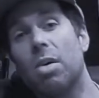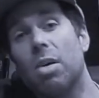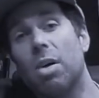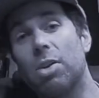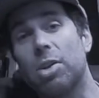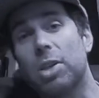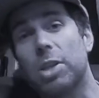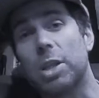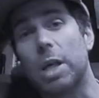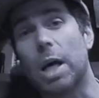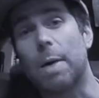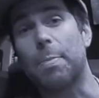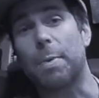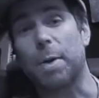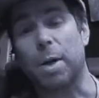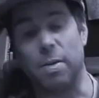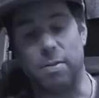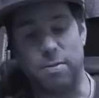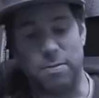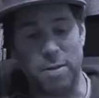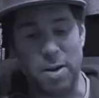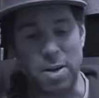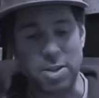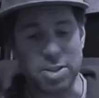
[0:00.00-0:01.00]
On the topic of
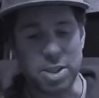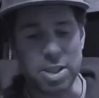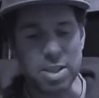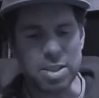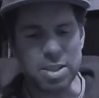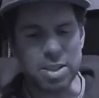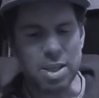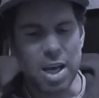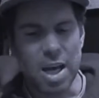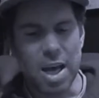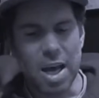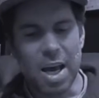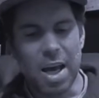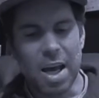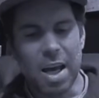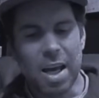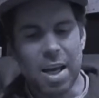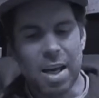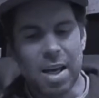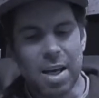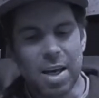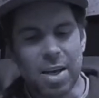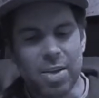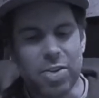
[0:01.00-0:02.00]
faucets,
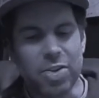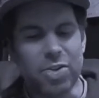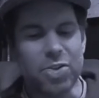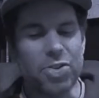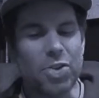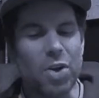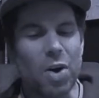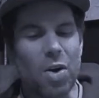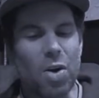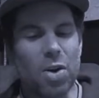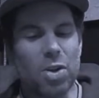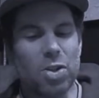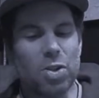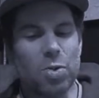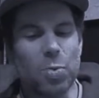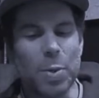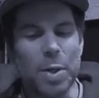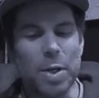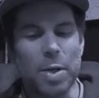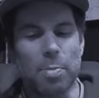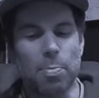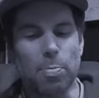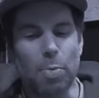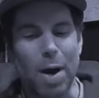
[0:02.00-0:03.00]
the stars
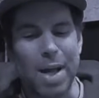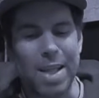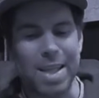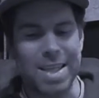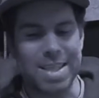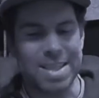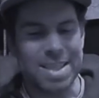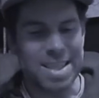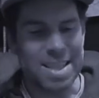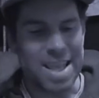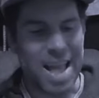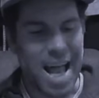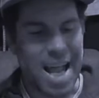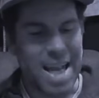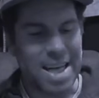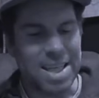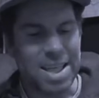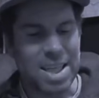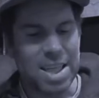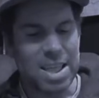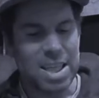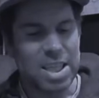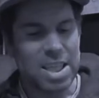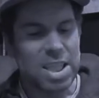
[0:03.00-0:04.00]
twinkle brightly
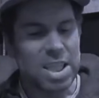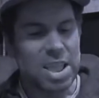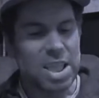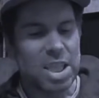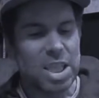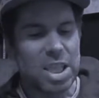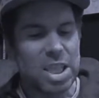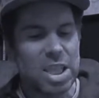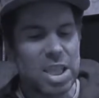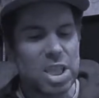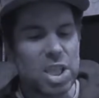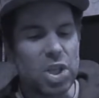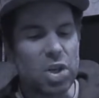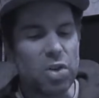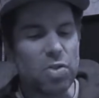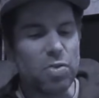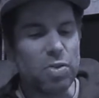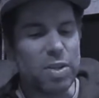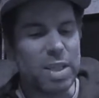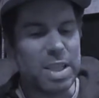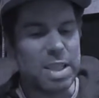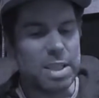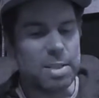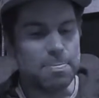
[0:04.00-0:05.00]
tonight,
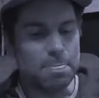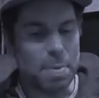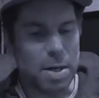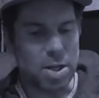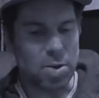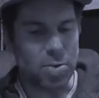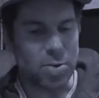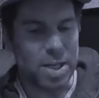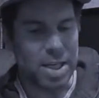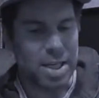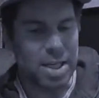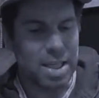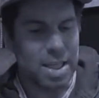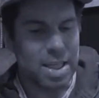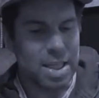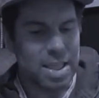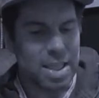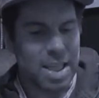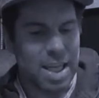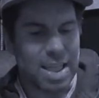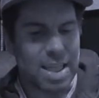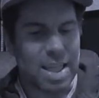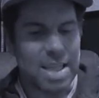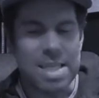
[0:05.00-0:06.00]
cheerfully sputtering
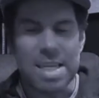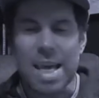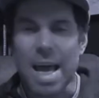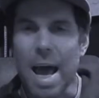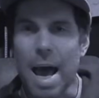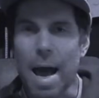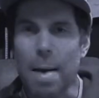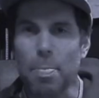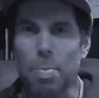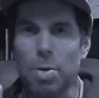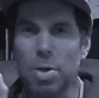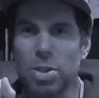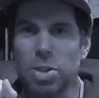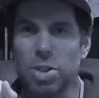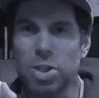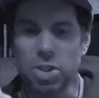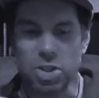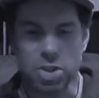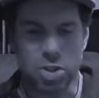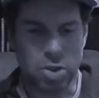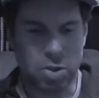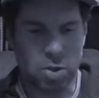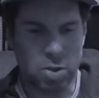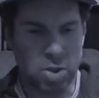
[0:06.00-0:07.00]
like the tap
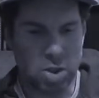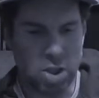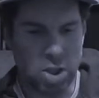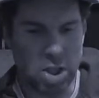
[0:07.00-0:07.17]
just turned